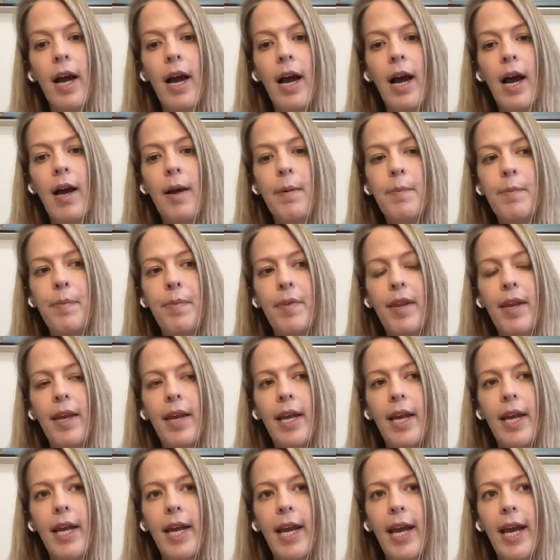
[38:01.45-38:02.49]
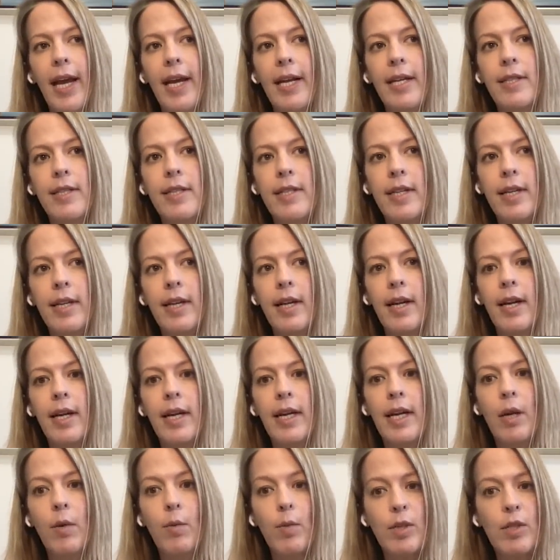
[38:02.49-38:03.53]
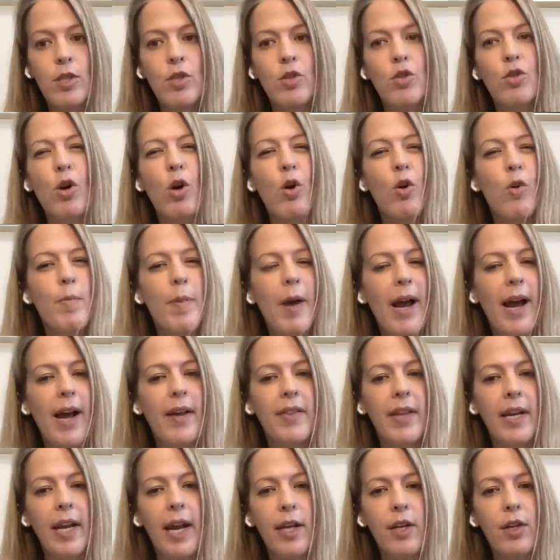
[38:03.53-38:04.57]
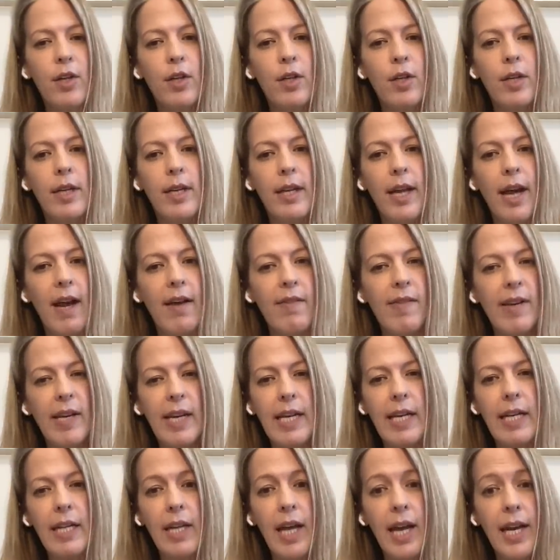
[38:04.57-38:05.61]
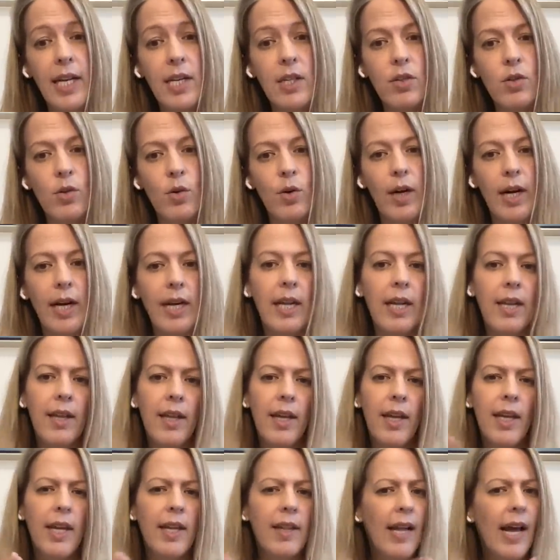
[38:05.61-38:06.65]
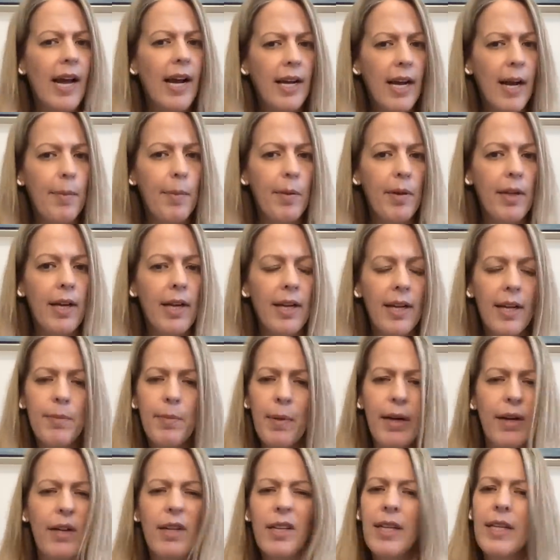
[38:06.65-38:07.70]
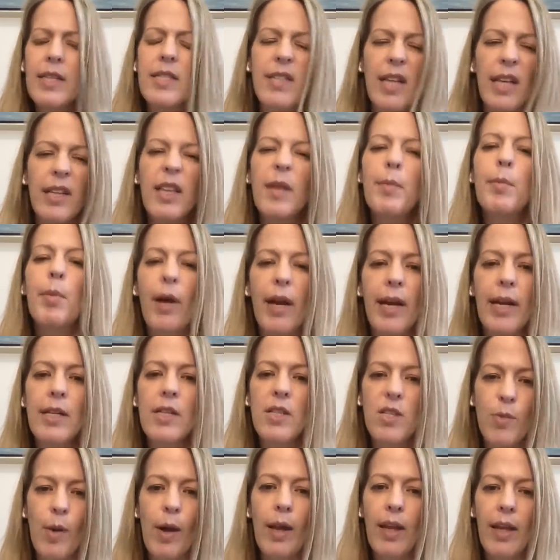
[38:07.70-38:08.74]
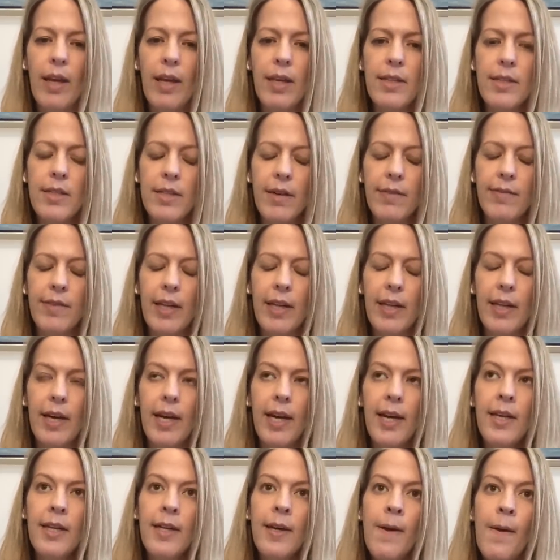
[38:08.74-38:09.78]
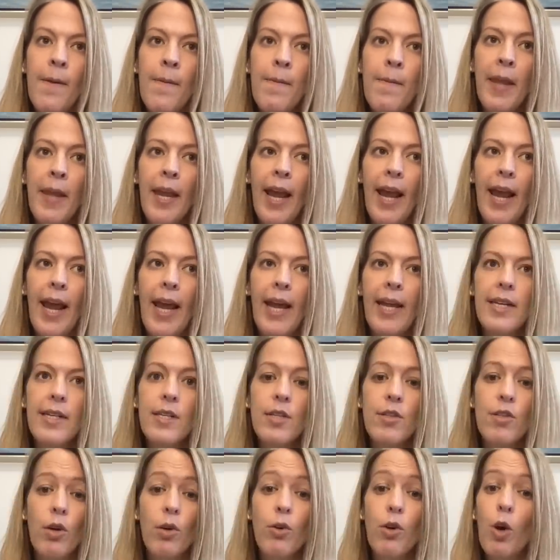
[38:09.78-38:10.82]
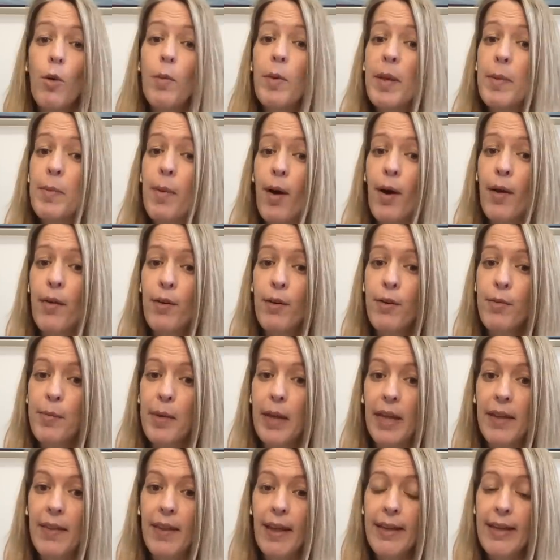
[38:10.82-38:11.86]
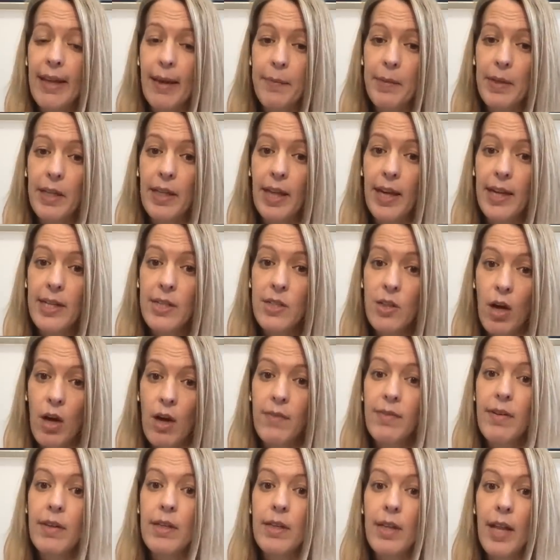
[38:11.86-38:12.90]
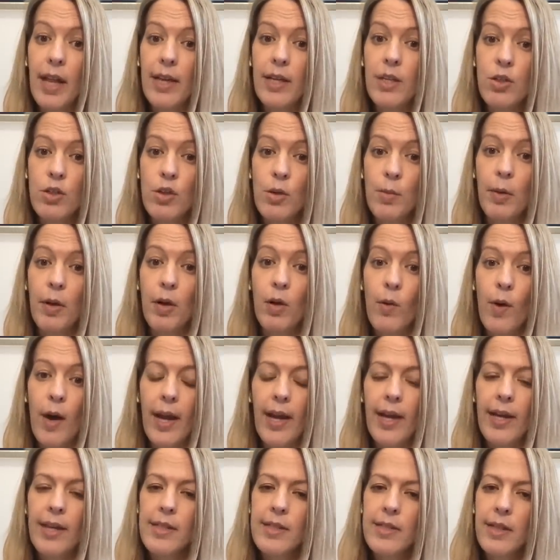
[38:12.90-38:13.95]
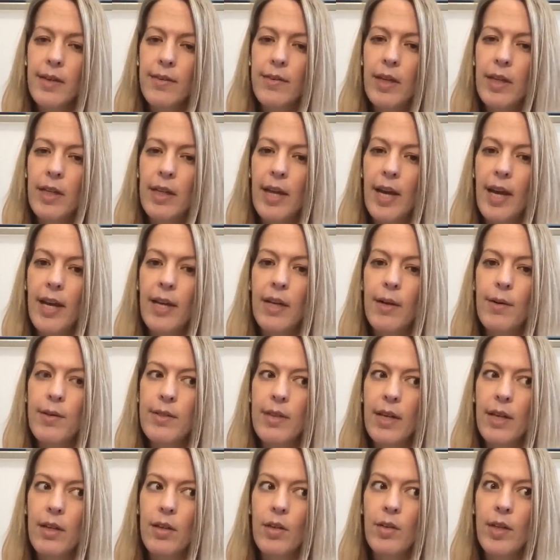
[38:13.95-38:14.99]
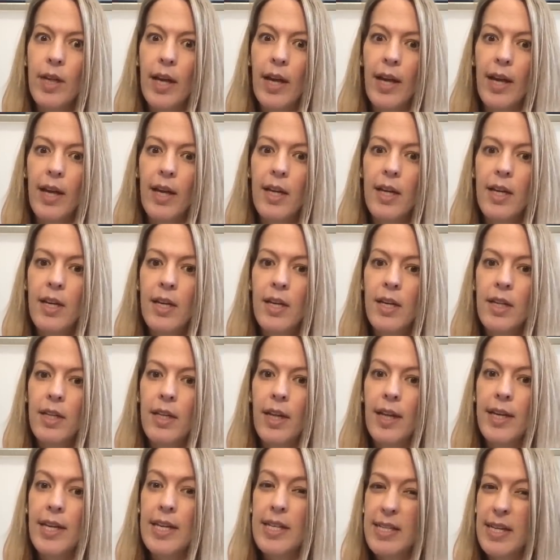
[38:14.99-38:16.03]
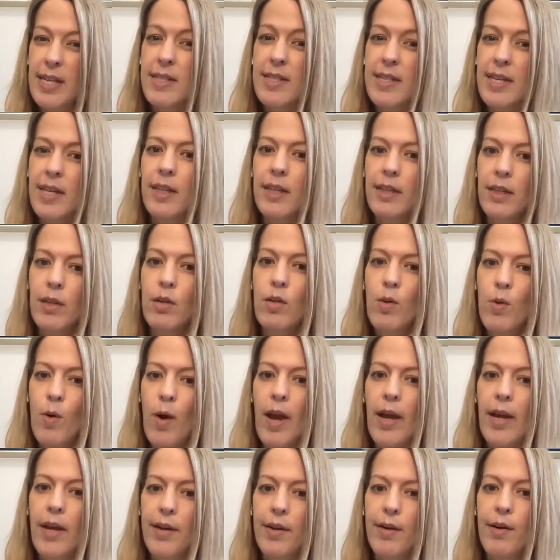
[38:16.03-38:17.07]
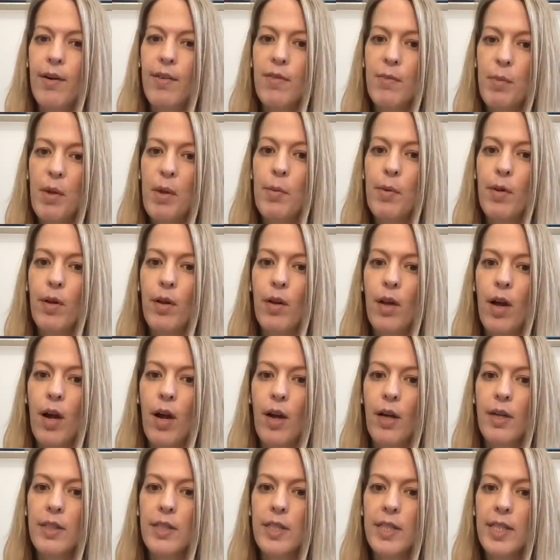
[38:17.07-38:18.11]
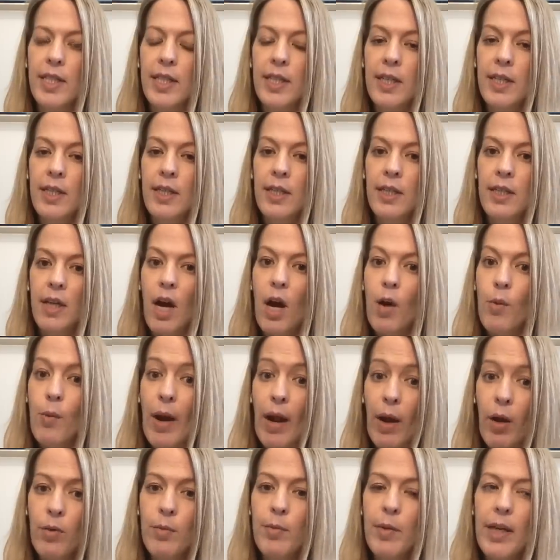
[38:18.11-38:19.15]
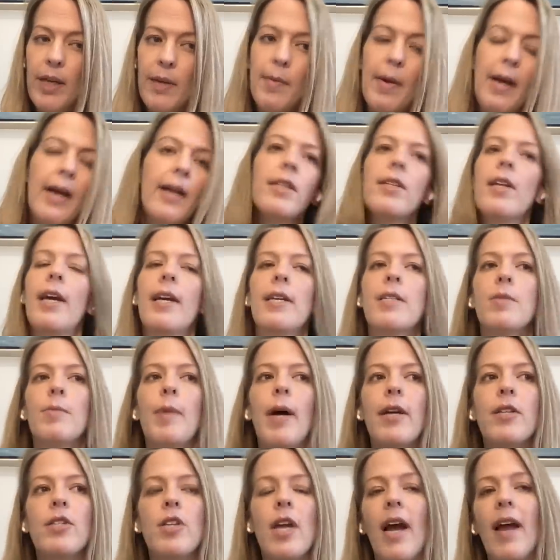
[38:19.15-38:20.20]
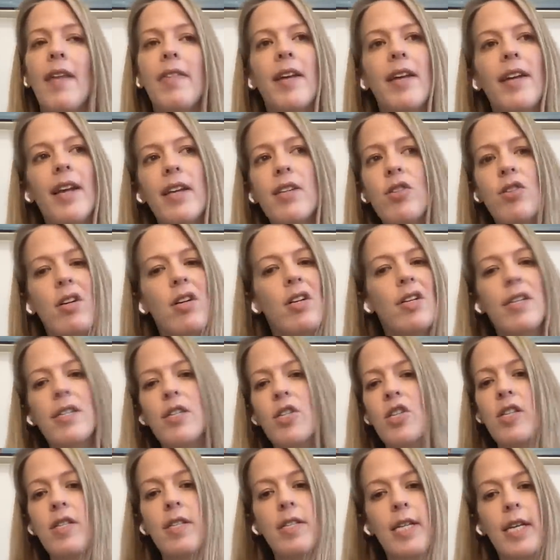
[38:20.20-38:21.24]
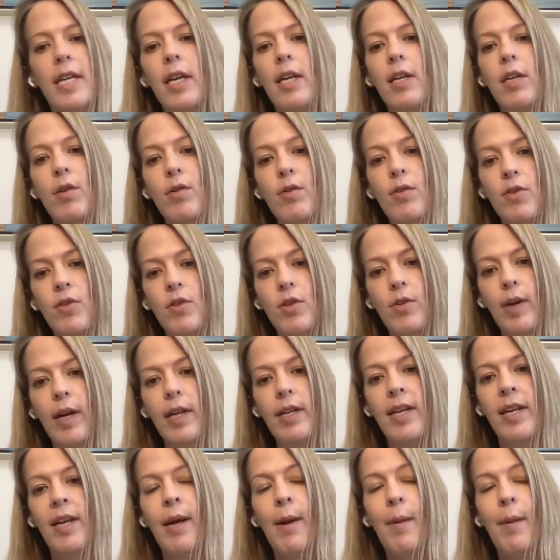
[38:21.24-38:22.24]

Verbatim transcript: And it was so bad that I couldn't have any light or anything in that couple of, apparently it's like the brain swelling and stuff like that. And so nobody bothered me, and they kept the lights off and like super quiet and stuff like that. And I was like, okay, like it does get a little quieter if people aren't around me as much. And then I started just to get used to it.